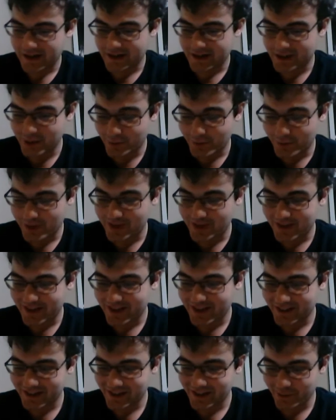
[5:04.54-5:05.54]
Super
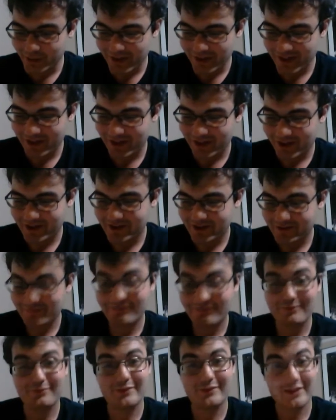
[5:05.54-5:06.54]
Saiyan sweetheart.
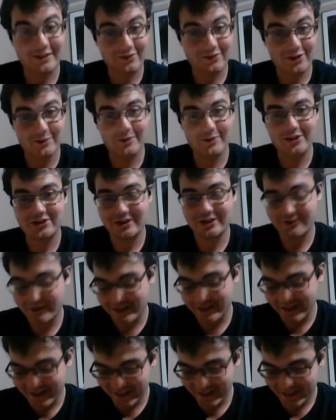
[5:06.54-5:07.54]
Thank you very much,
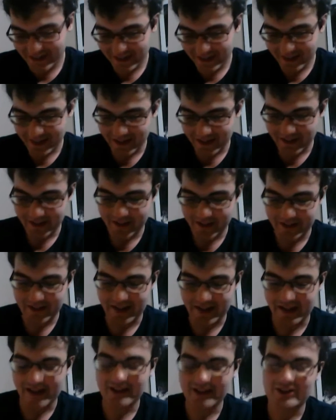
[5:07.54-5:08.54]
Tiffany.
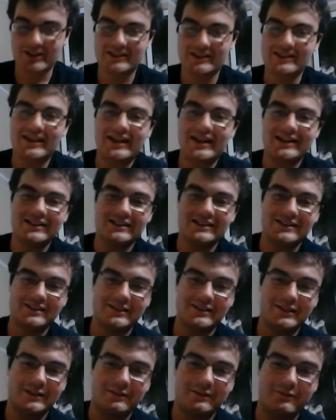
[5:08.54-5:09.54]
And she signed it
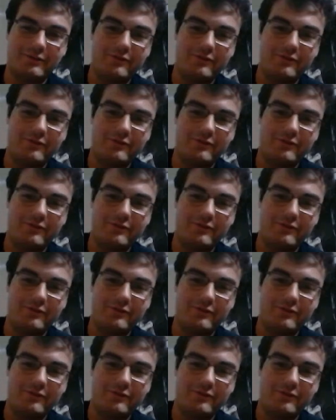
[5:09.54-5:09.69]
to.